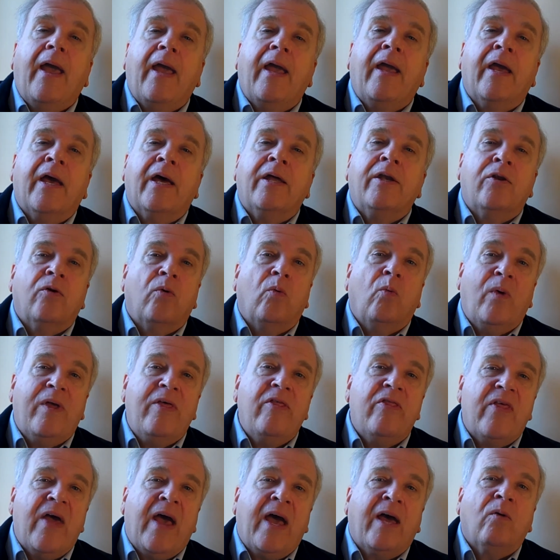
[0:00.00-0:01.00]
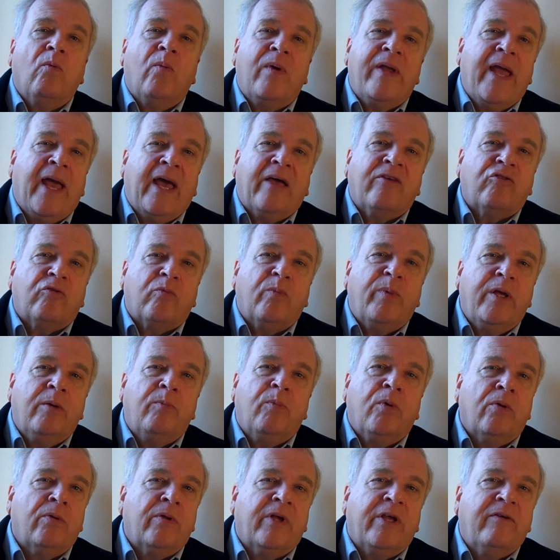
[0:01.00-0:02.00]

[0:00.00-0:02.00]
And with that, we asked people,